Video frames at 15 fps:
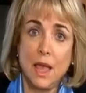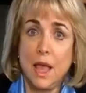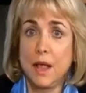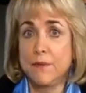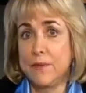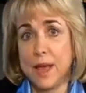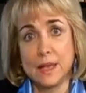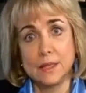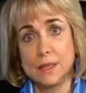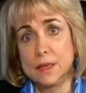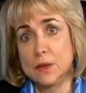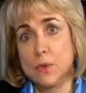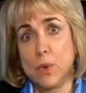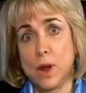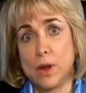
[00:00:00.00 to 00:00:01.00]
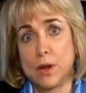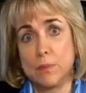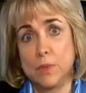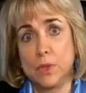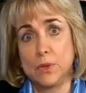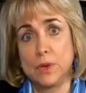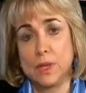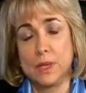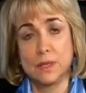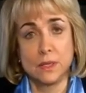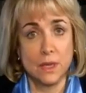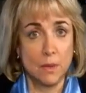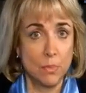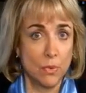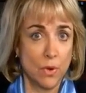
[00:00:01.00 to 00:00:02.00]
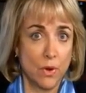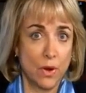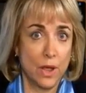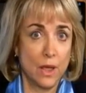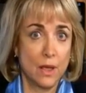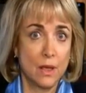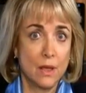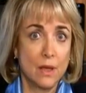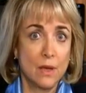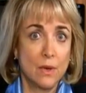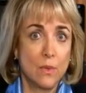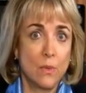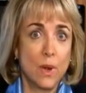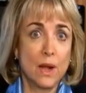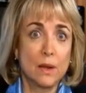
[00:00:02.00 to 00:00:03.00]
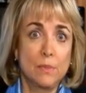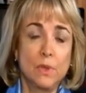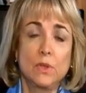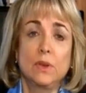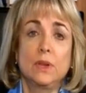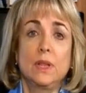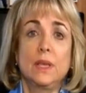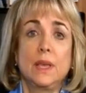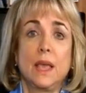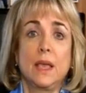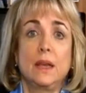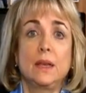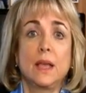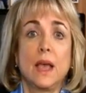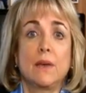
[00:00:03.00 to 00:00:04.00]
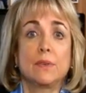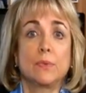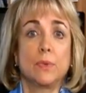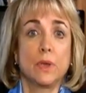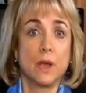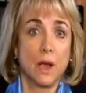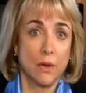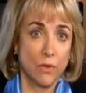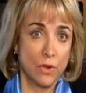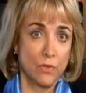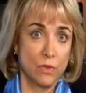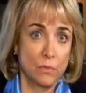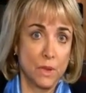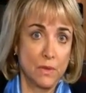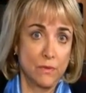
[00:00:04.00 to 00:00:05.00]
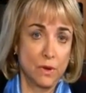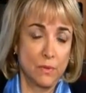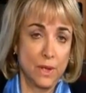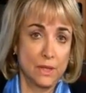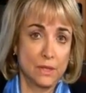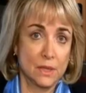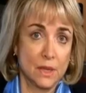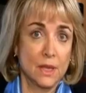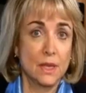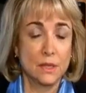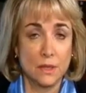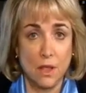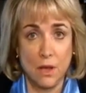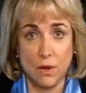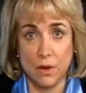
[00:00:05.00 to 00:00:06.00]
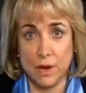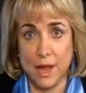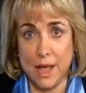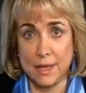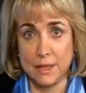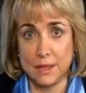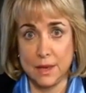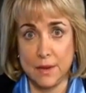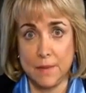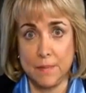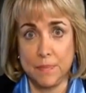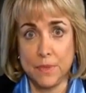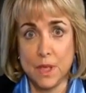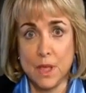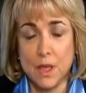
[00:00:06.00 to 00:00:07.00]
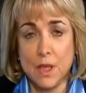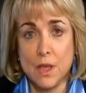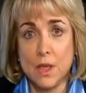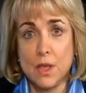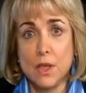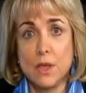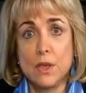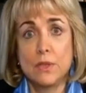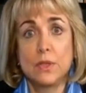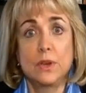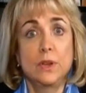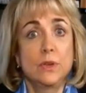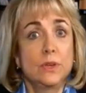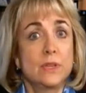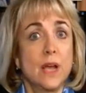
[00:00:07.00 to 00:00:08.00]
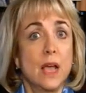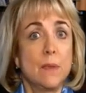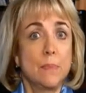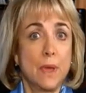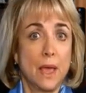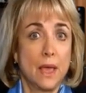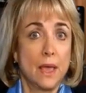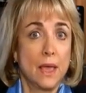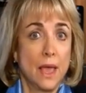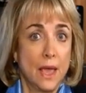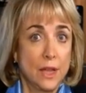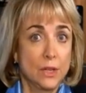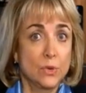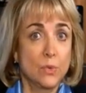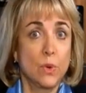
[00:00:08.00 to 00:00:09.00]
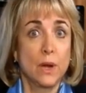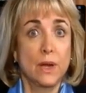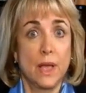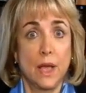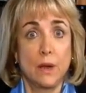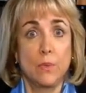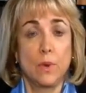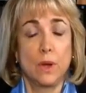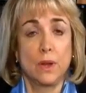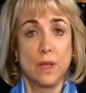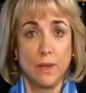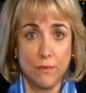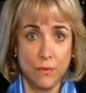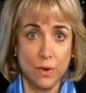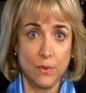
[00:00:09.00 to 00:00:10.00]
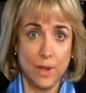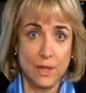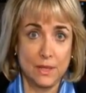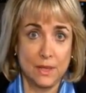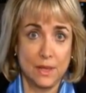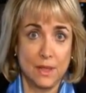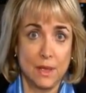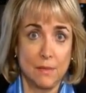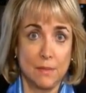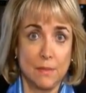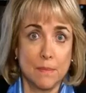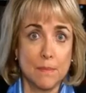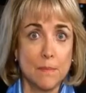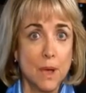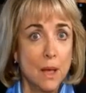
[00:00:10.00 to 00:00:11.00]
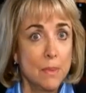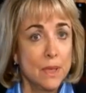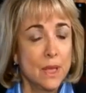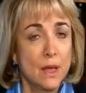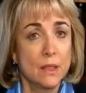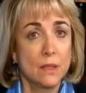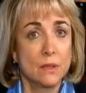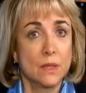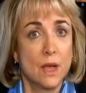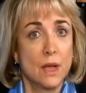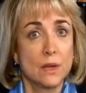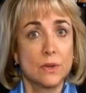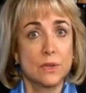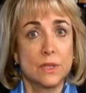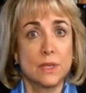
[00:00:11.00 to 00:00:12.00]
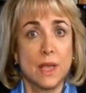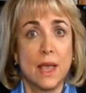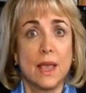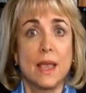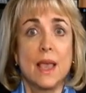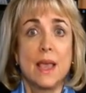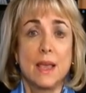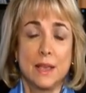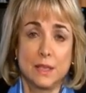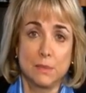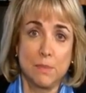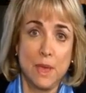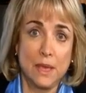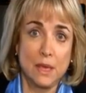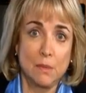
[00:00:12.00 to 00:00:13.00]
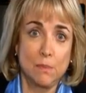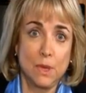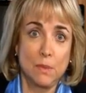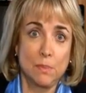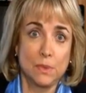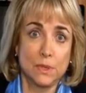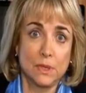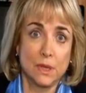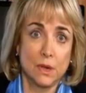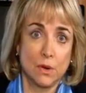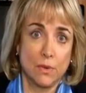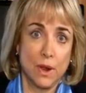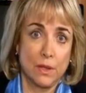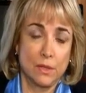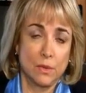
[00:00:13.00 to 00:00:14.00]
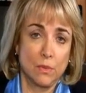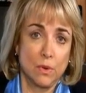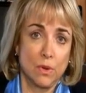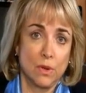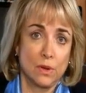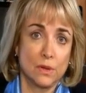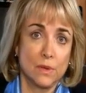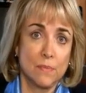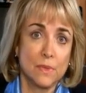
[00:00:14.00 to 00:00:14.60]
And vaccine-acquired immunity is temporary, while immunity gained after recovering from influenza is longer lasting. The new type A H1N1 influenza that public health doctors say is making people sick around the world